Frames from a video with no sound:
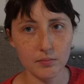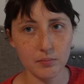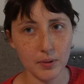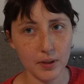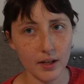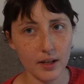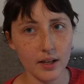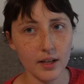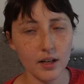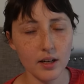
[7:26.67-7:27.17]

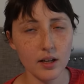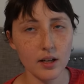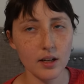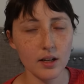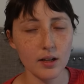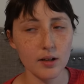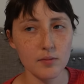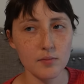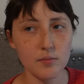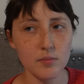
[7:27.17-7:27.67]
but
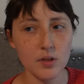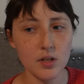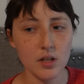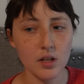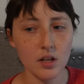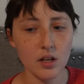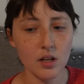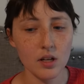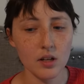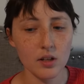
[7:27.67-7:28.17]

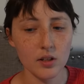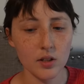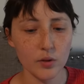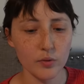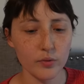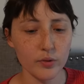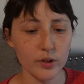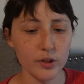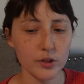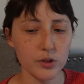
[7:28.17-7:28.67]
the
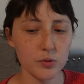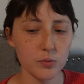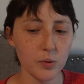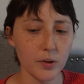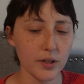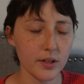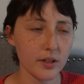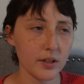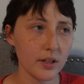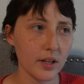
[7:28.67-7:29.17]
first
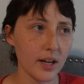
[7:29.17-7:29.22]
one